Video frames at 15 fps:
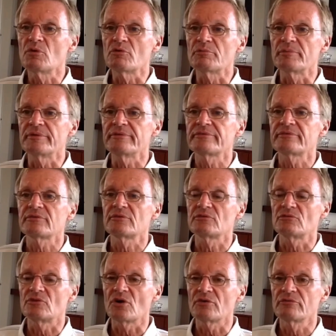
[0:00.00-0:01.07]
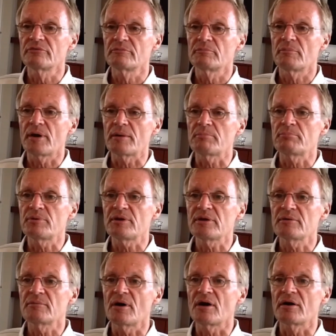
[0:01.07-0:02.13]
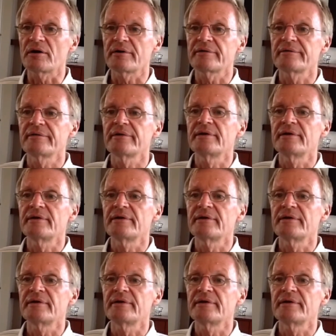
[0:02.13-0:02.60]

the movement done by PMI.